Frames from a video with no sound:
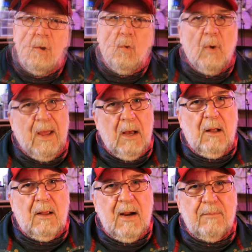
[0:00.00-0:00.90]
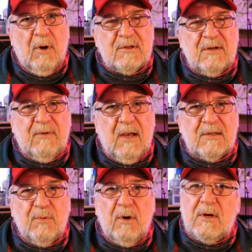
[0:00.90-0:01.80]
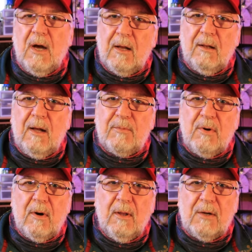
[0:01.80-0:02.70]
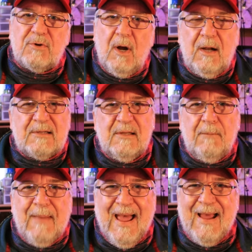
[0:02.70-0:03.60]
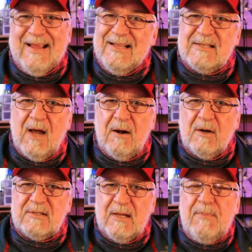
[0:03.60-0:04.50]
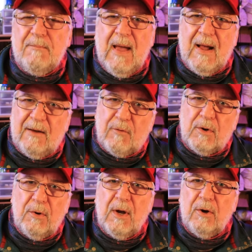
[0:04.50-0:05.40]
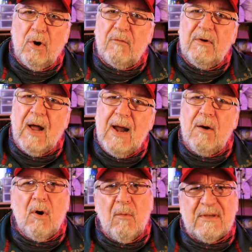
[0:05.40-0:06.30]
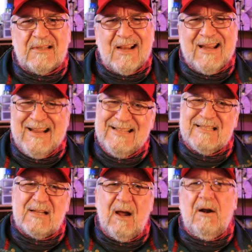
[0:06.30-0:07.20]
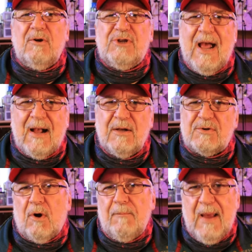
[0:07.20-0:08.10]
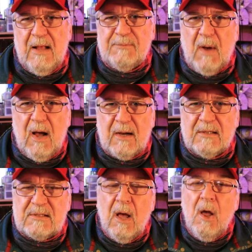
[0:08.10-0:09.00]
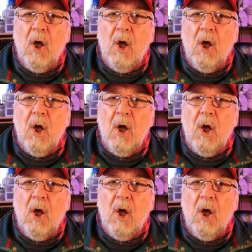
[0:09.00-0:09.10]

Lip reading: Well, like most of us, we'll cuddle up to our electronics in a bag inside our sleeping bag if we're doing an overnight, or we stick it inside our jackets or our pants pockets